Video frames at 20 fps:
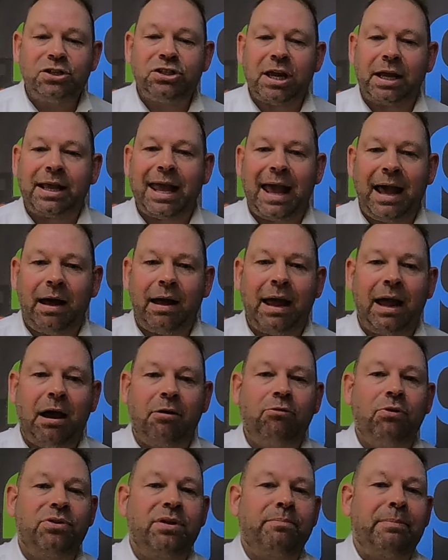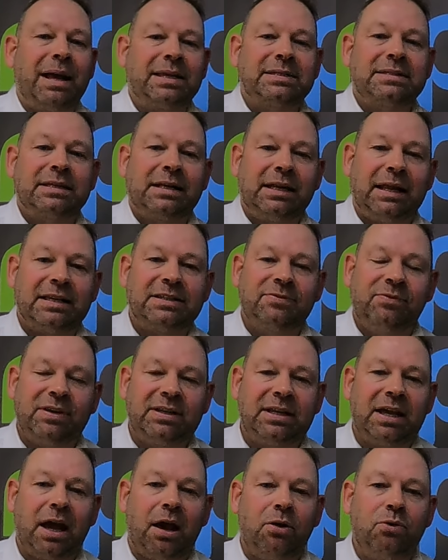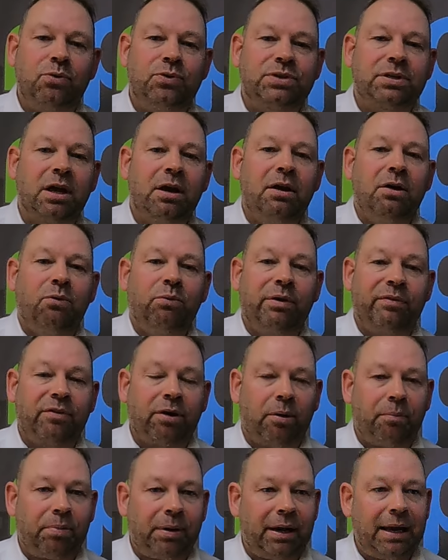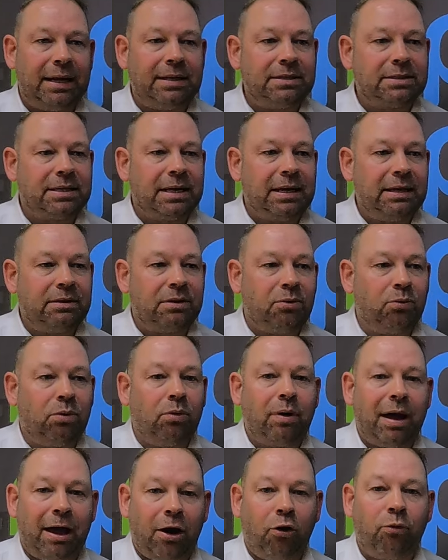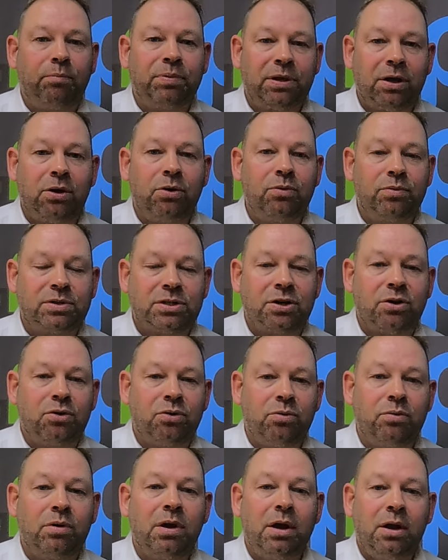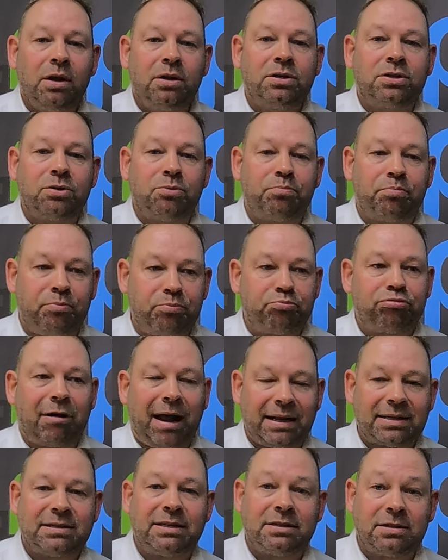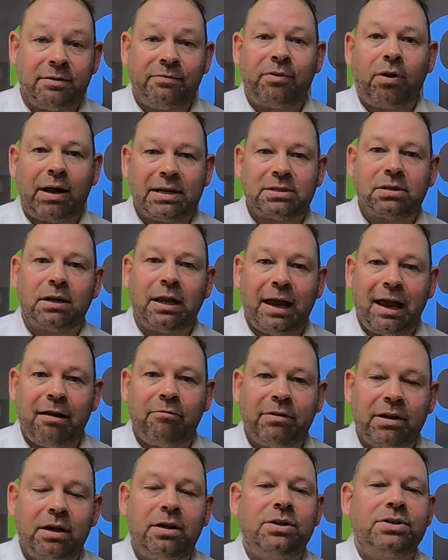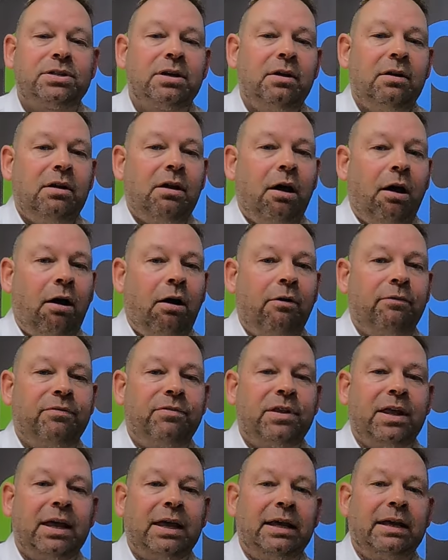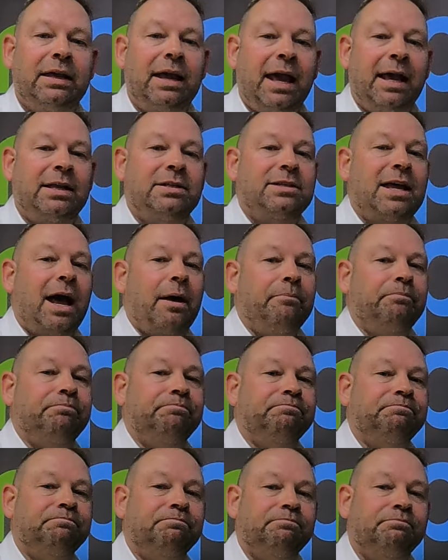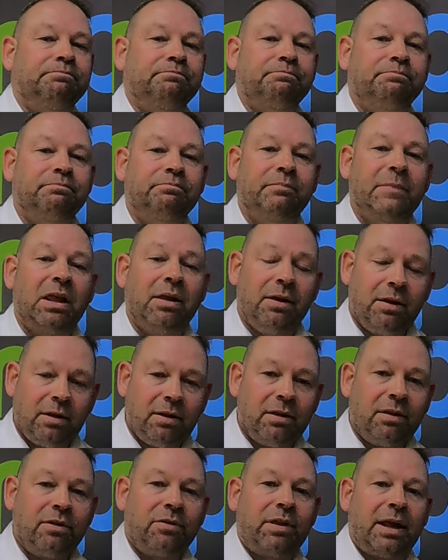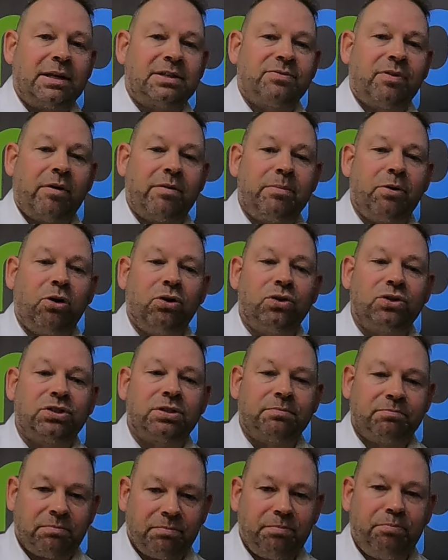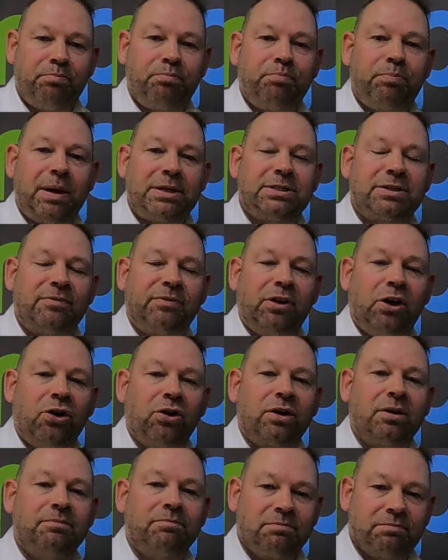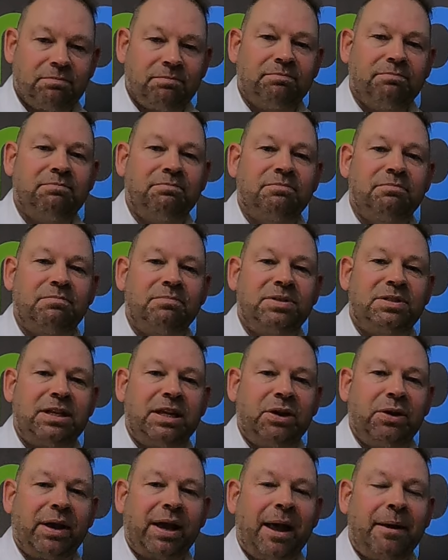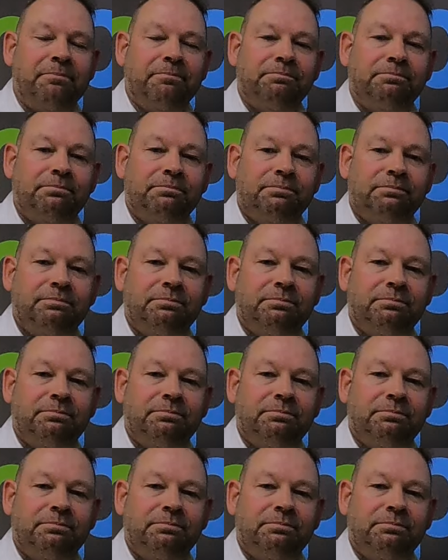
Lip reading: Check out our other masterclass videos. We've got plenty that will help you to practice the vital areas of the exam. Thanks very much. Best of luck. See you again.